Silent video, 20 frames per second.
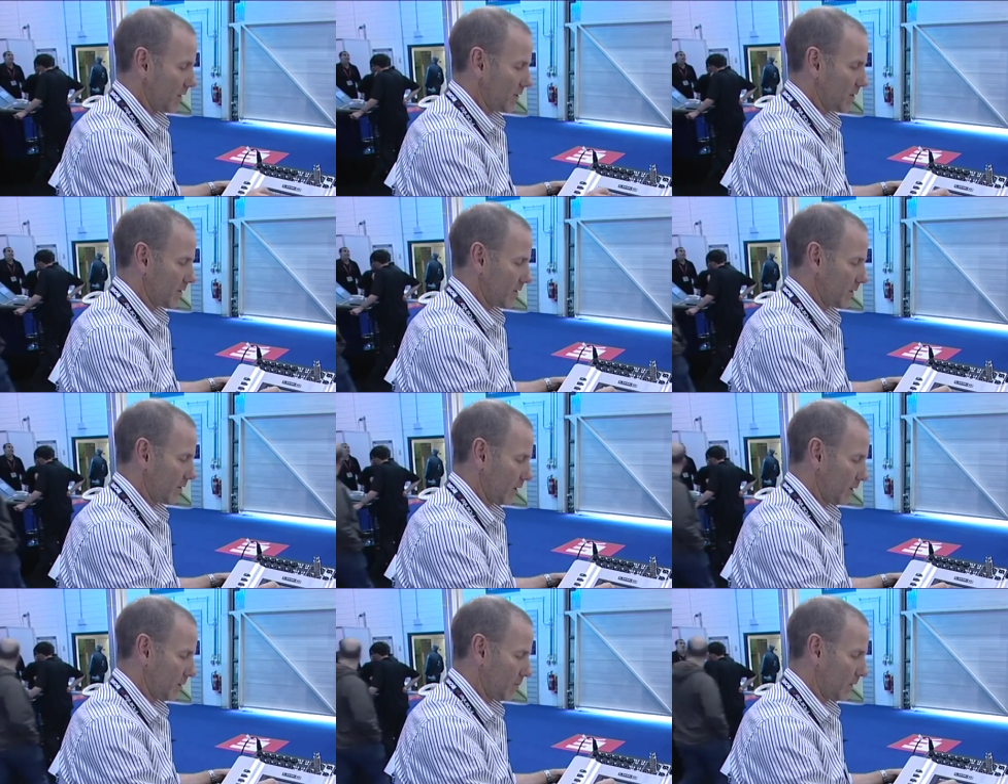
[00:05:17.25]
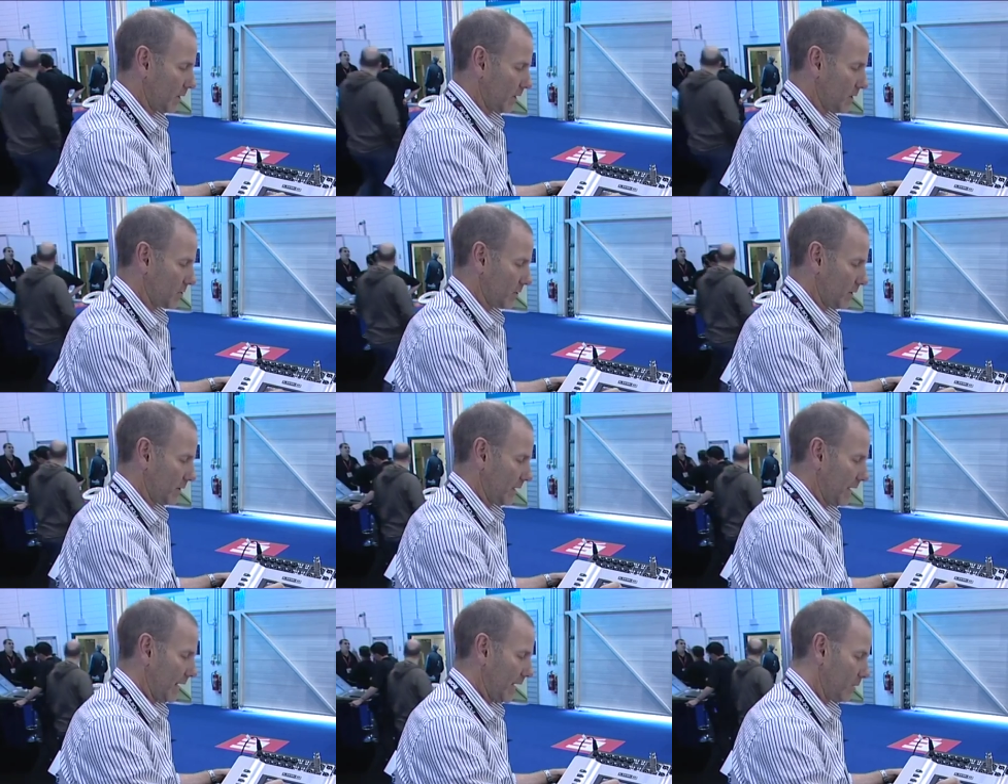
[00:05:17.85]
It says I've got a monitor
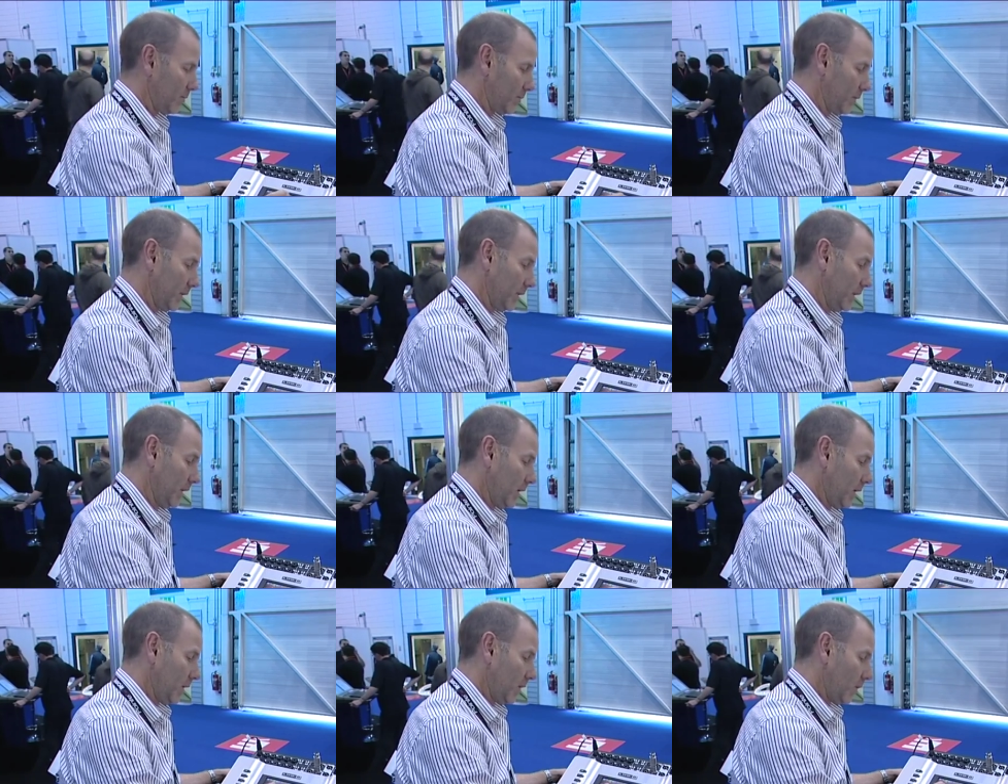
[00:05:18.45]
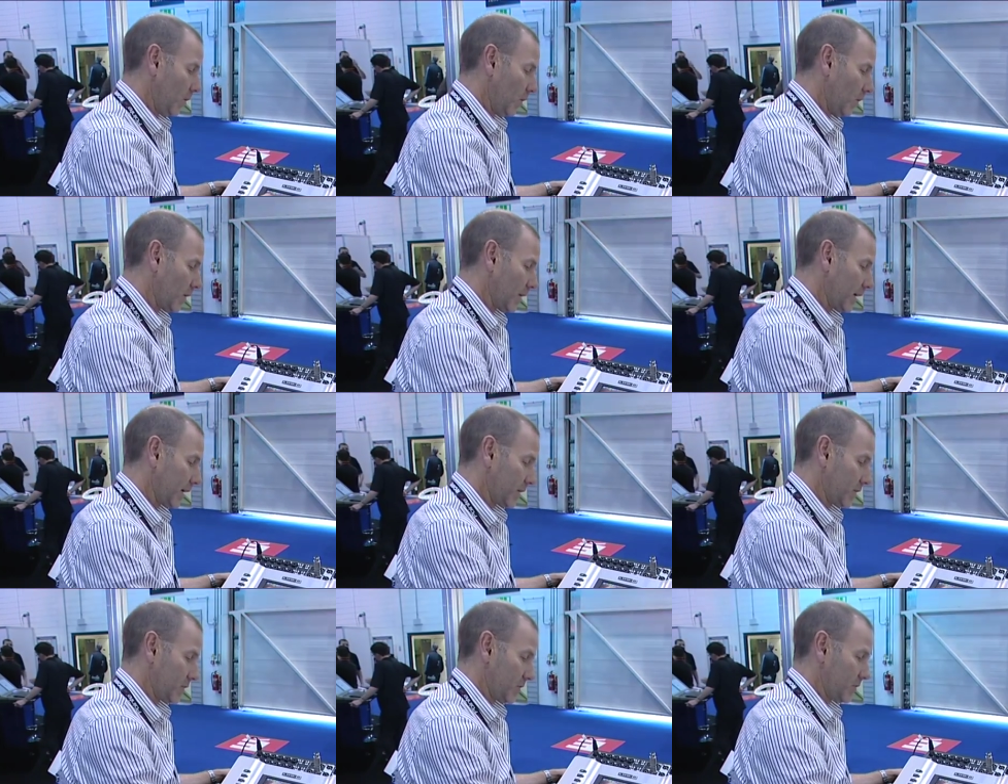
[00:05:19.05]
on the output, or
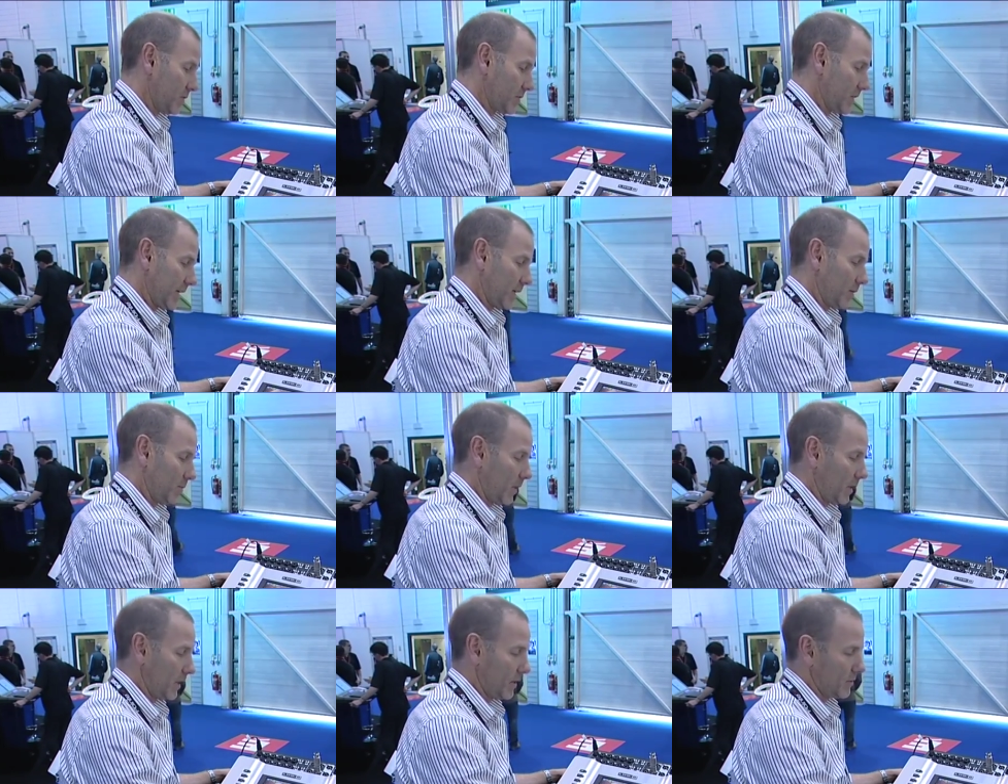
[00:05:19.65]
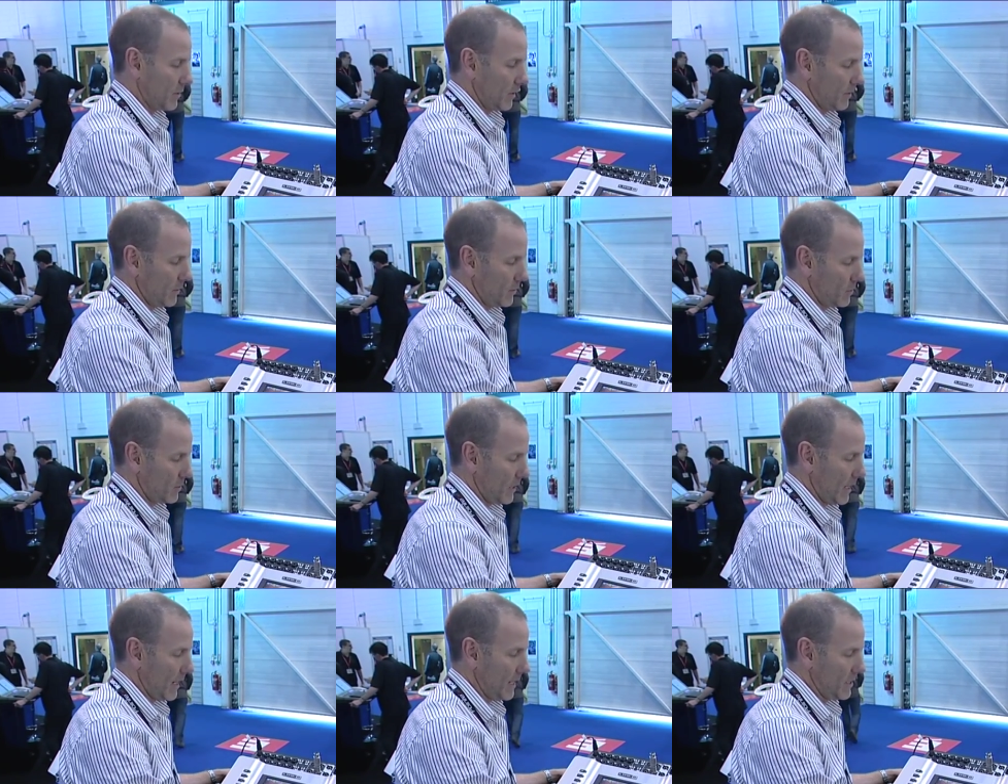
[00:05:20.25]
I could just stick a monitor on the
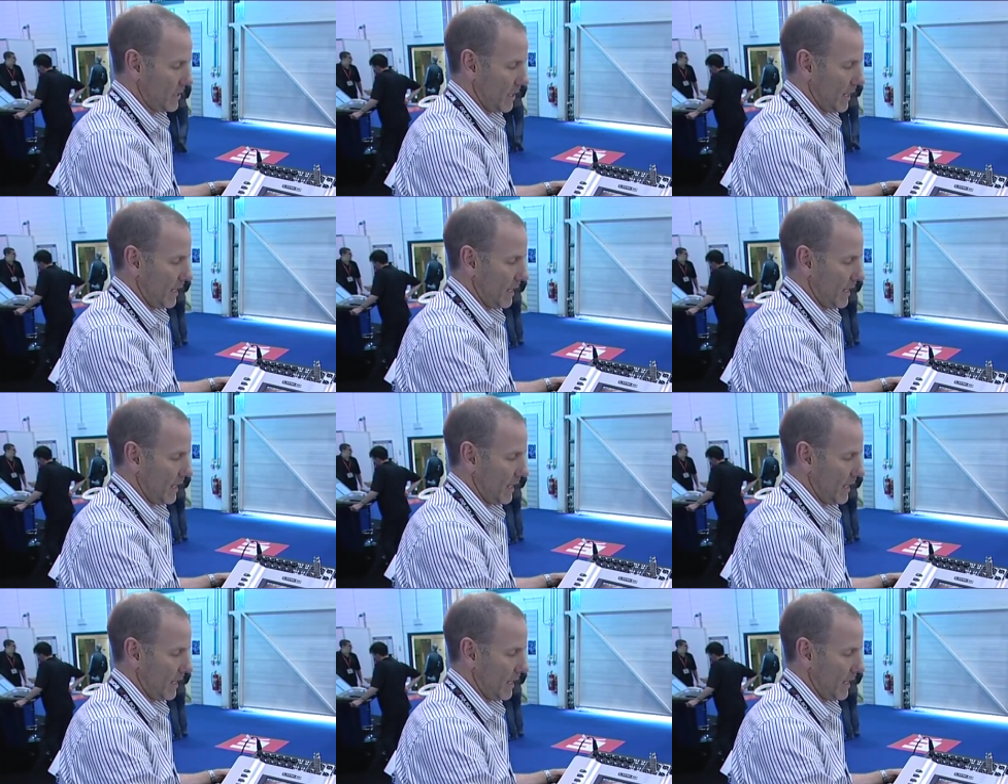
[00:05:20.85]
stage